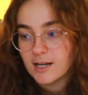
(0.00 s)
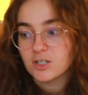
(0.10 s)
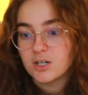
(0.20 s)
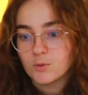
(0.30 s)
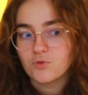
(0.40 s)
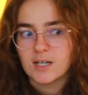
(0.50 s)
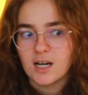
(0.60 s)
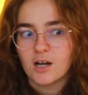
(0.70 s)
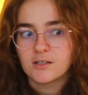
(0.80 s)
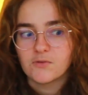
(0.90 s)
Actually, it was really
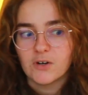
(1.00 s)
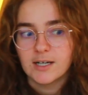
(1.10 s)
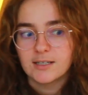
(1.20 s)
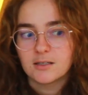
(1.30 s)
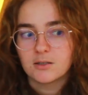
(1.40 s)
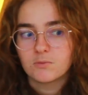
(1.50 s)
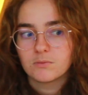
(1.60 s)
hard to find